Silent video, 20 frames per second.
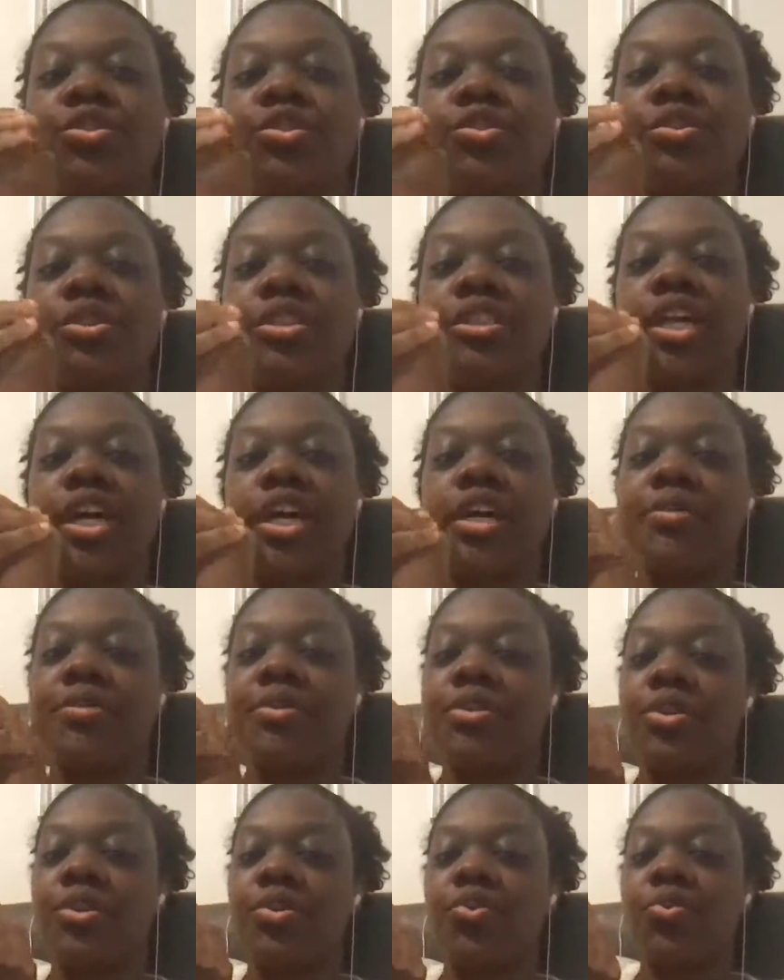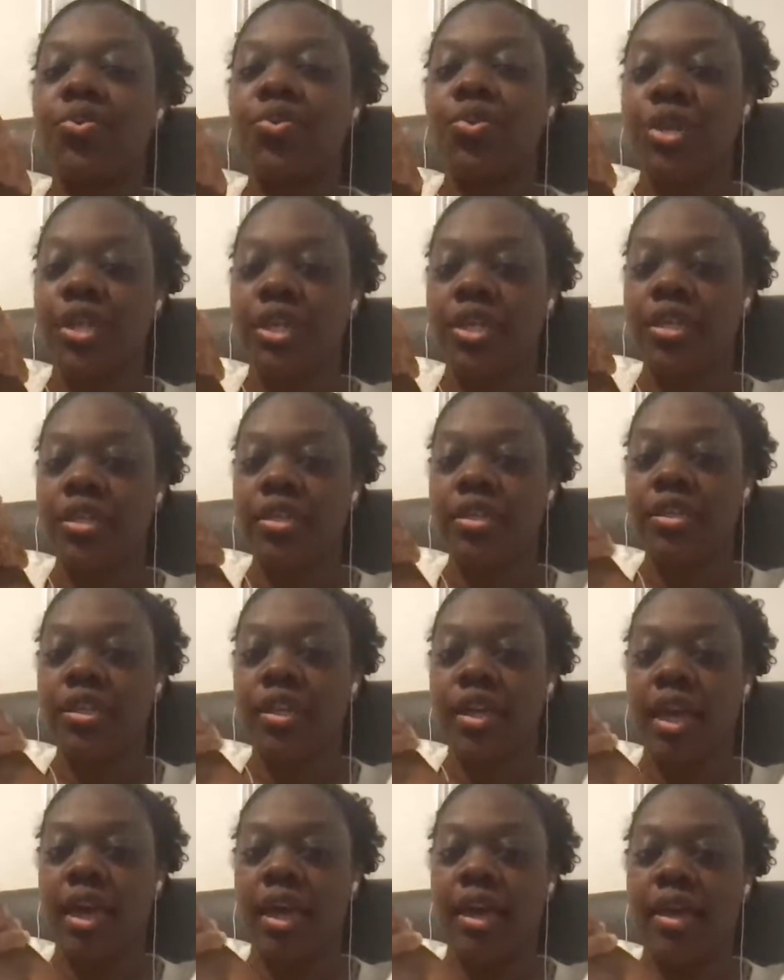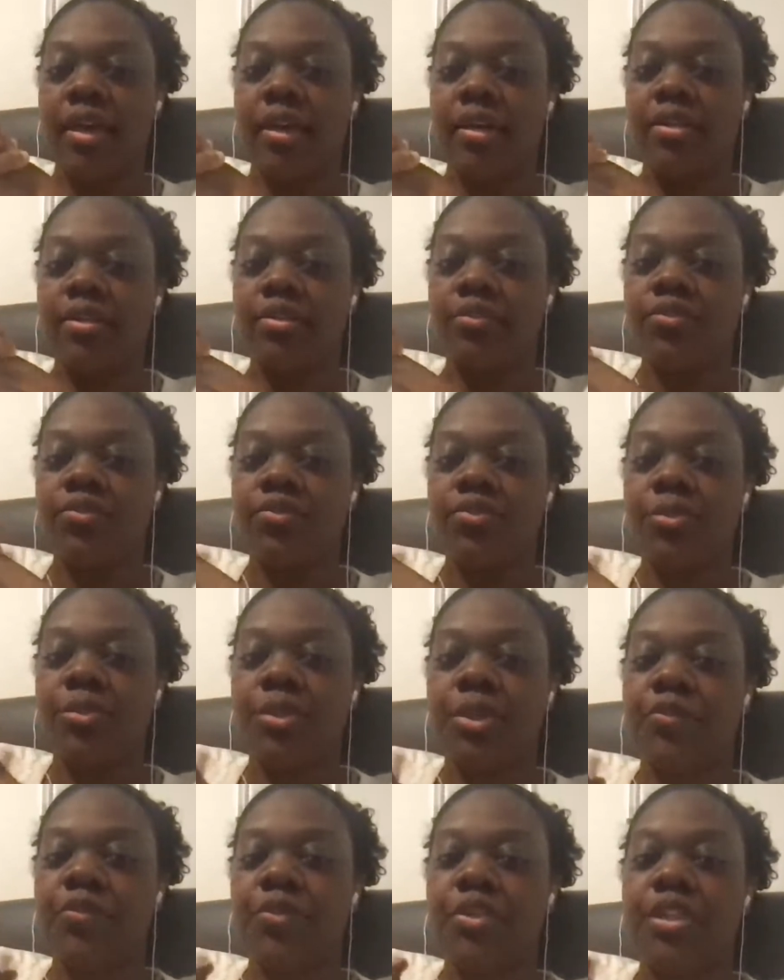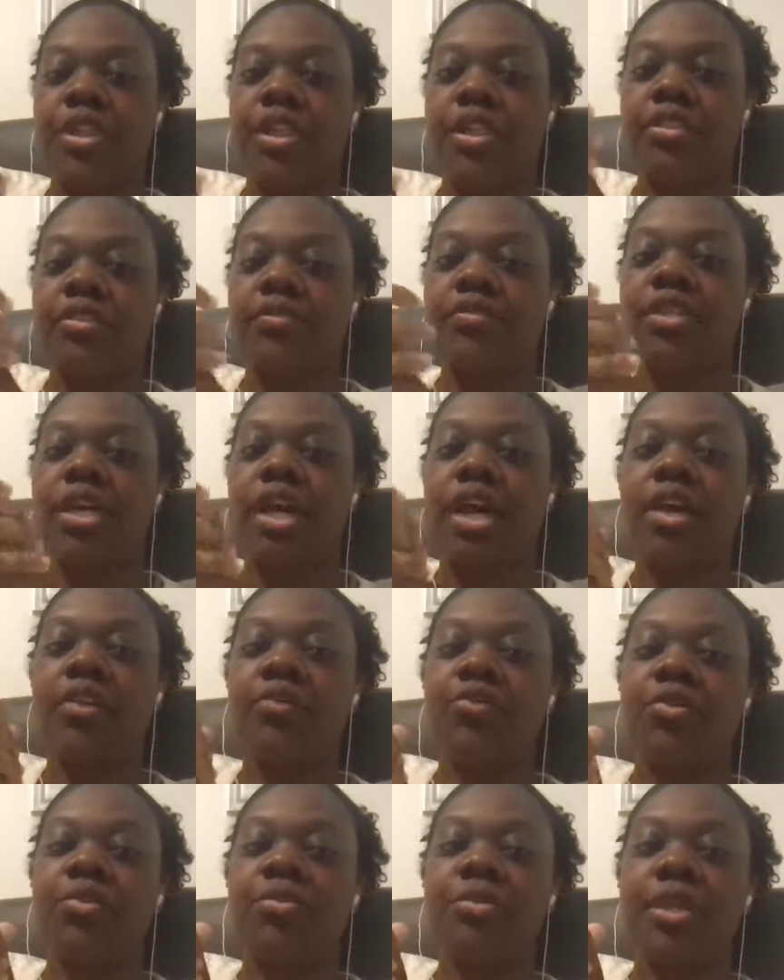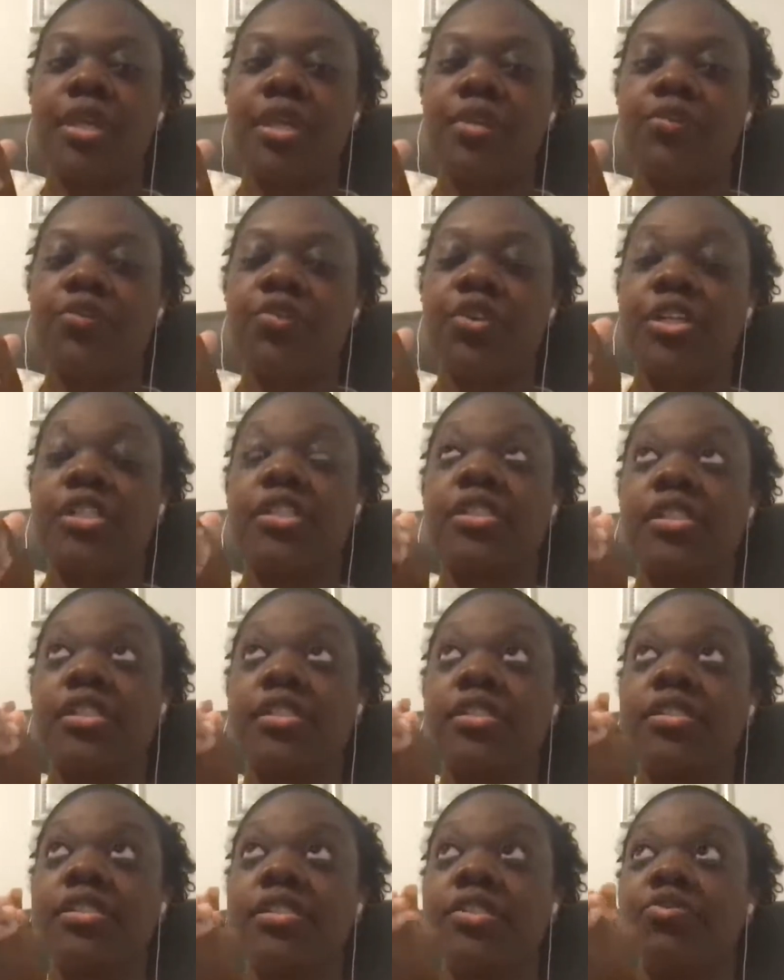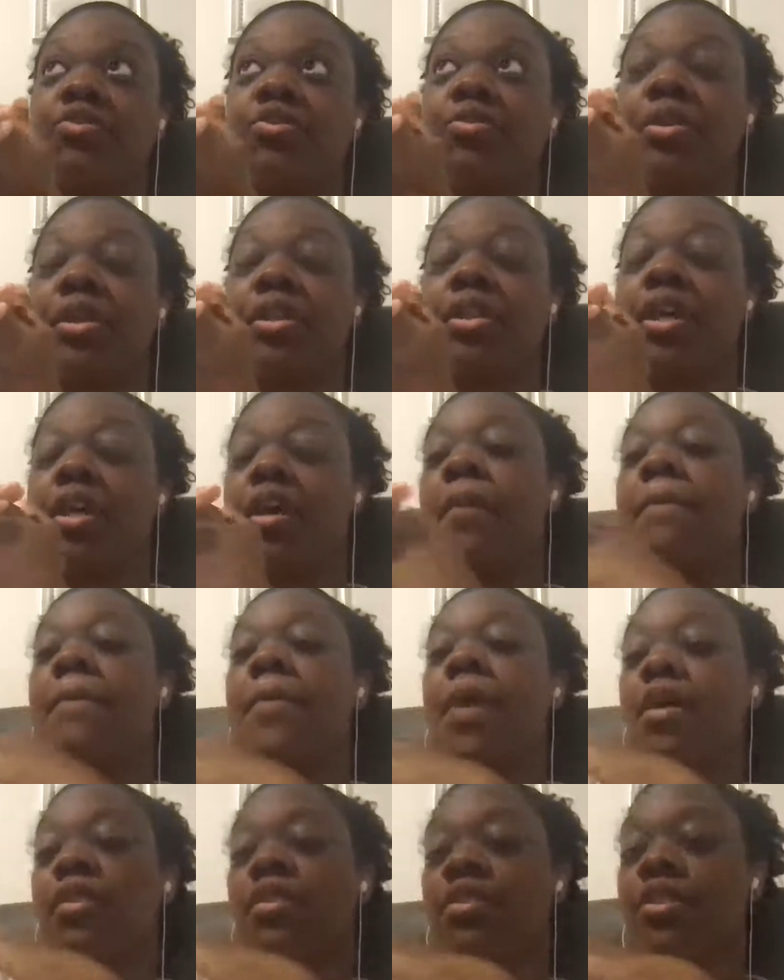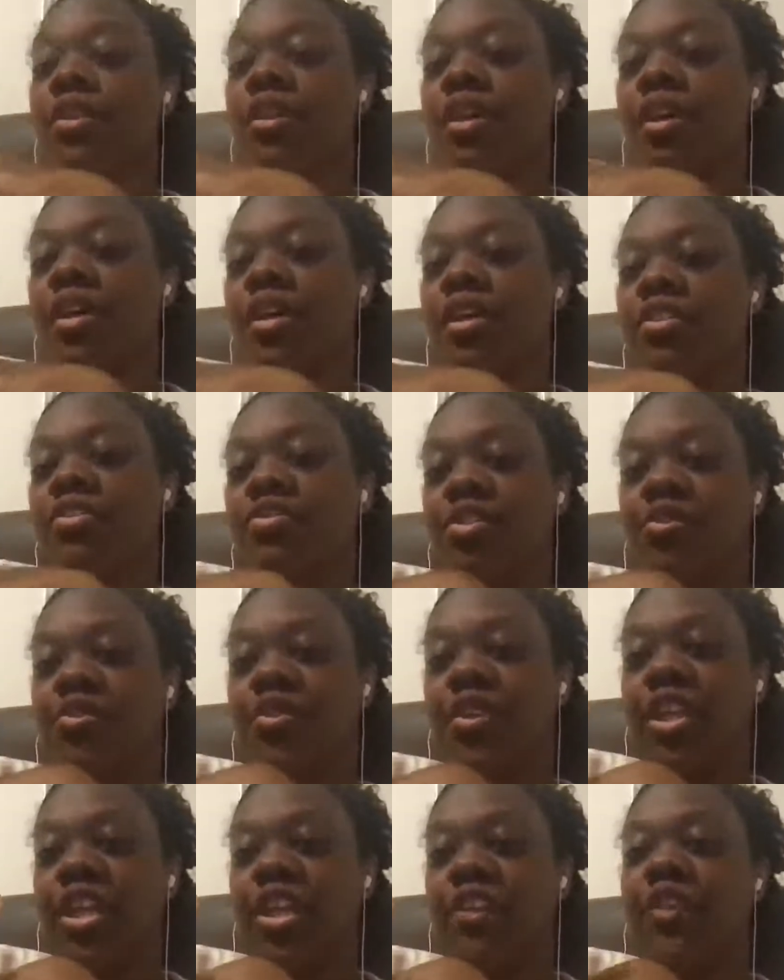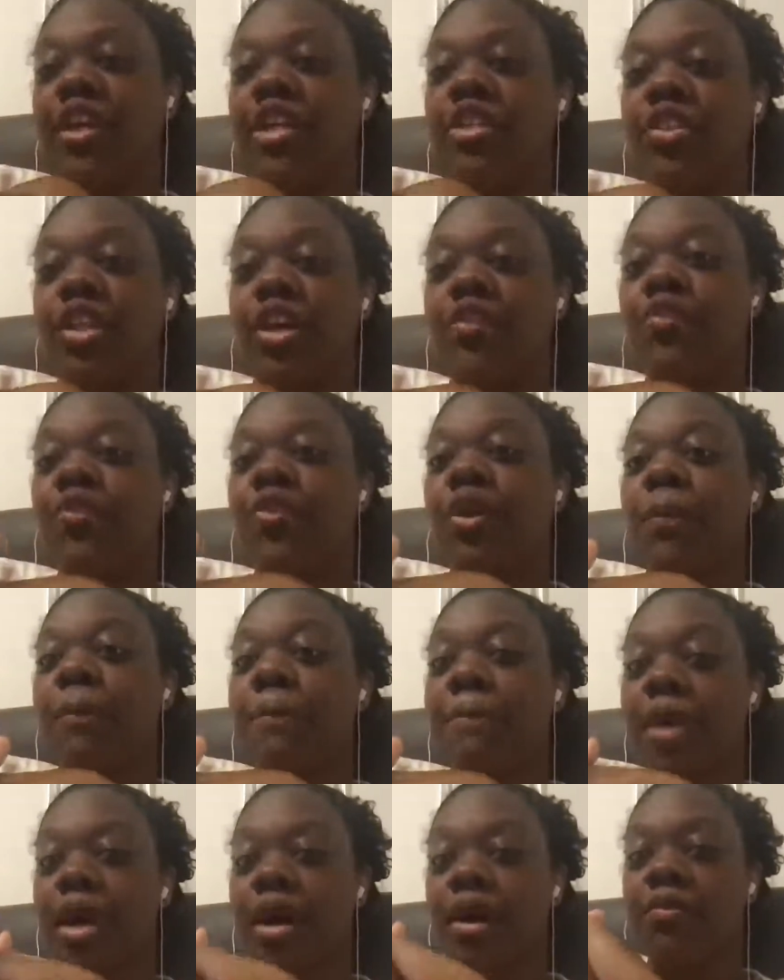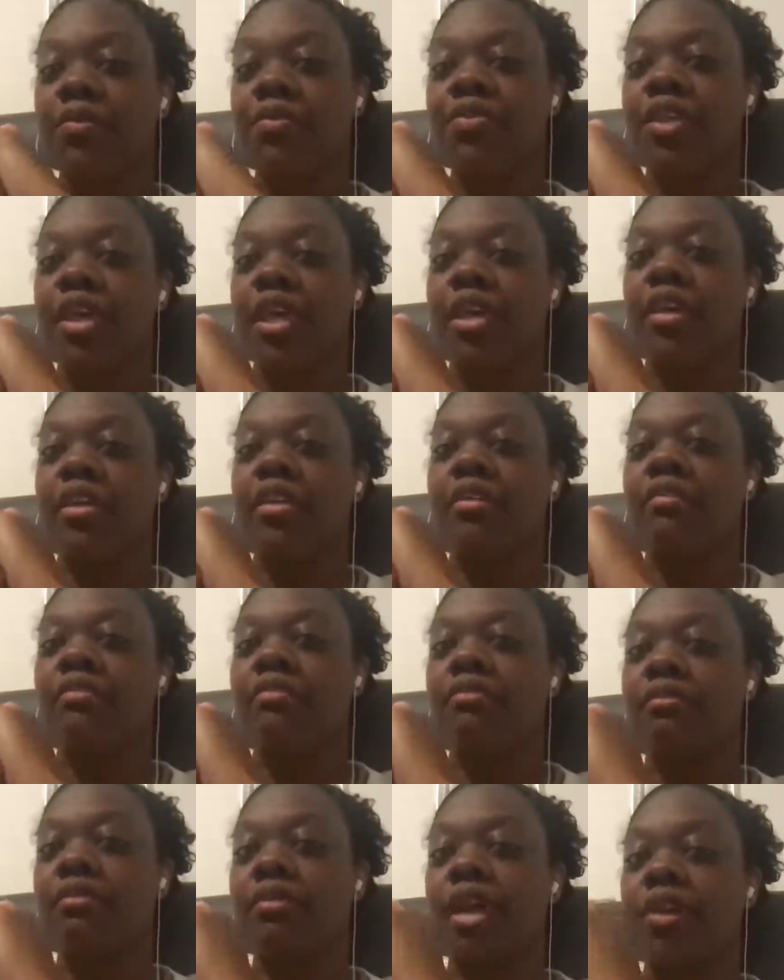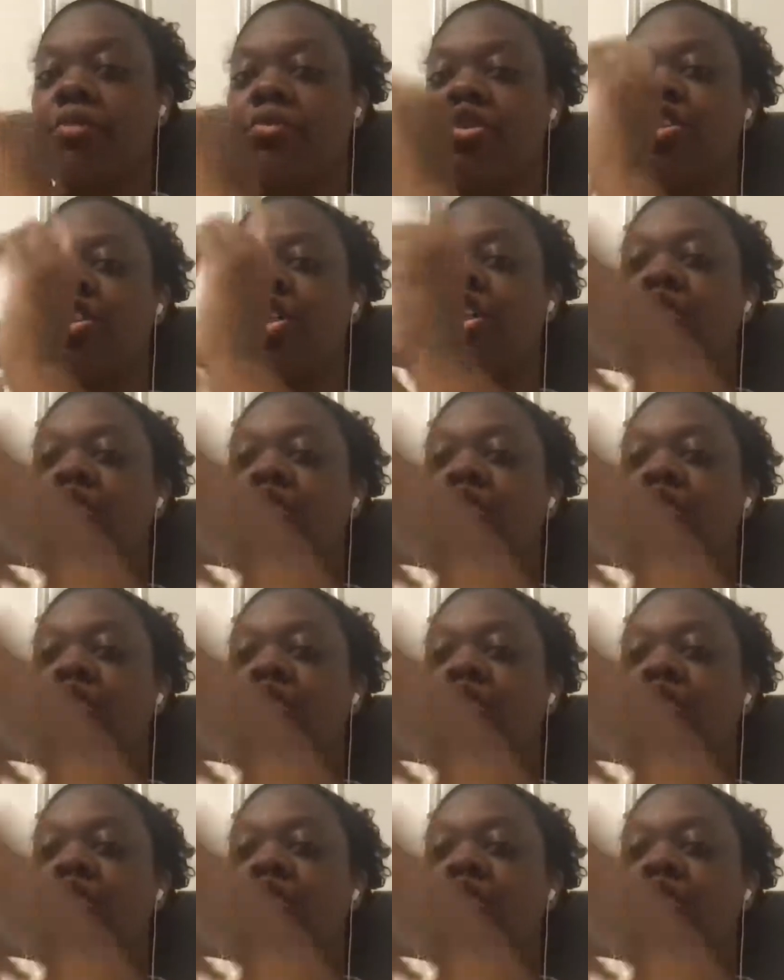2 to 3 times a week. And for me, for the length of time for consistency would be like a month. So I feel like if I do that for a month, then I will